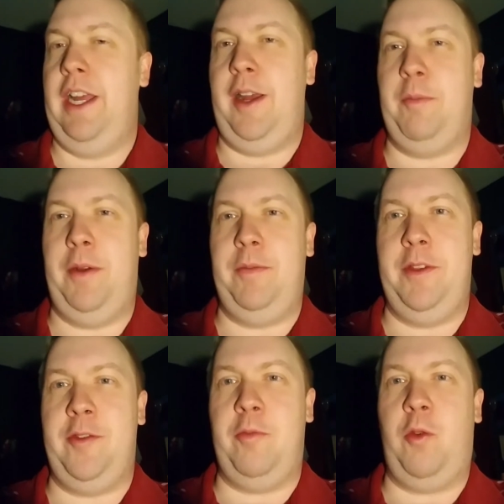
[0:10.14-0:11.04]
I'm up
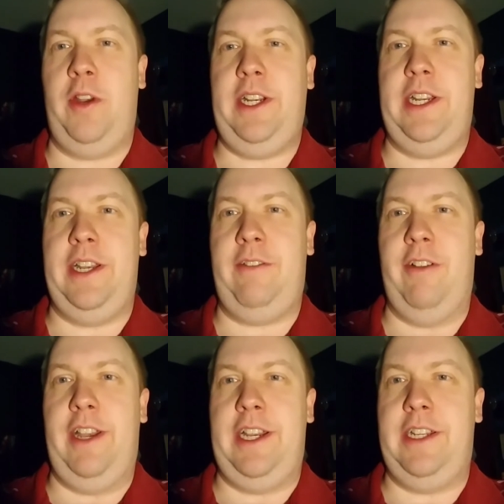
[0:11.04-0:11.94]
this morning getting
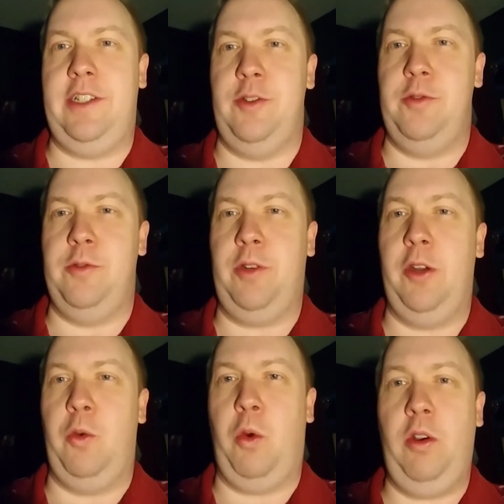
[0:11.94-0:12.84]
ready to
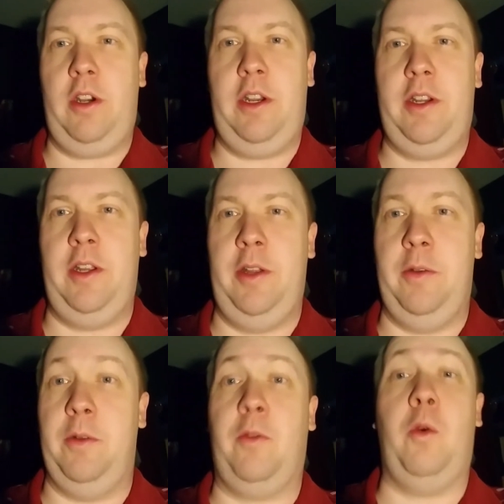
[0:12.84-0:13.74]
go to work.
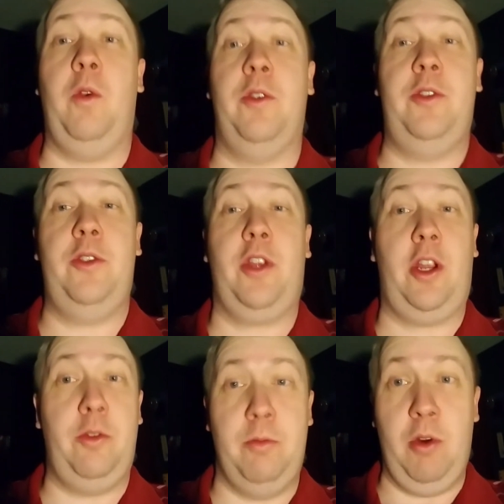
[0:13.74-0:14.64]
Of course,
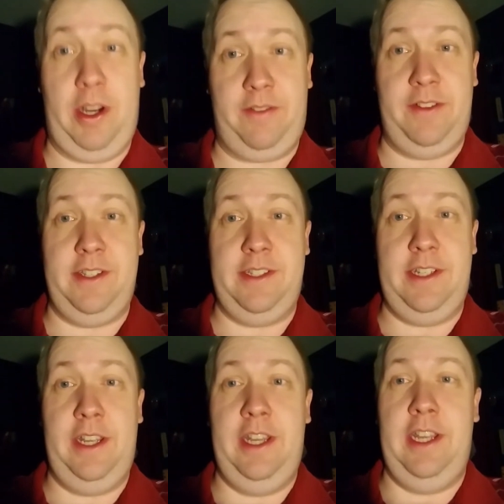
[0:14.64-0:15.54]
go to breakfast.
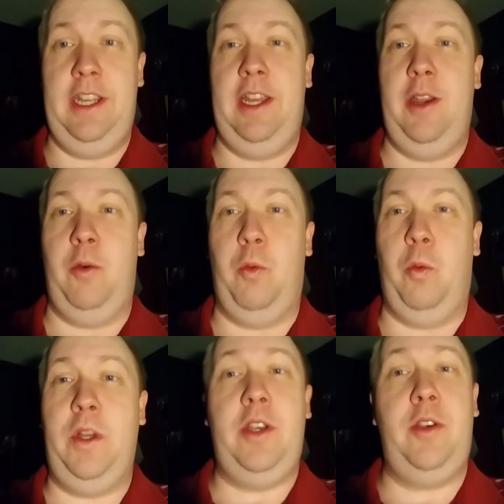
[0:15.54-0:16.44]

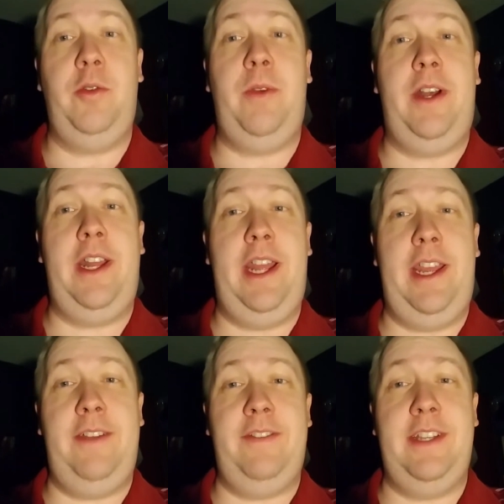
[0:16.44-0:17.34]
What do I
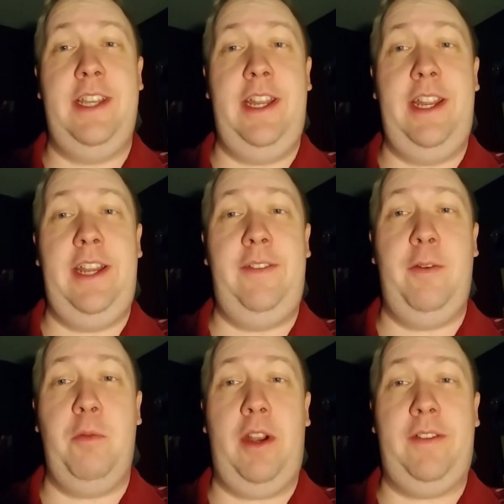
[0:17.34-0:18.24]
have today for
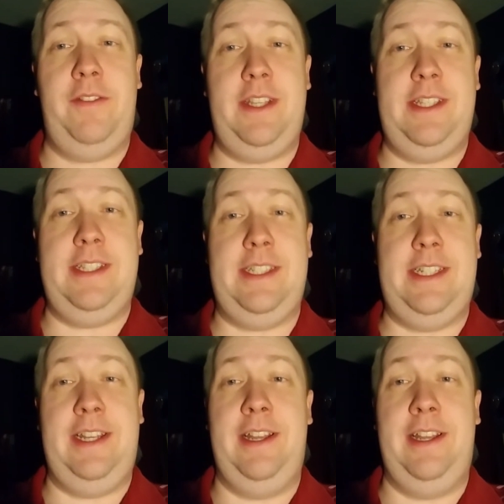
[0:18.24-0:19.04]
breakfast?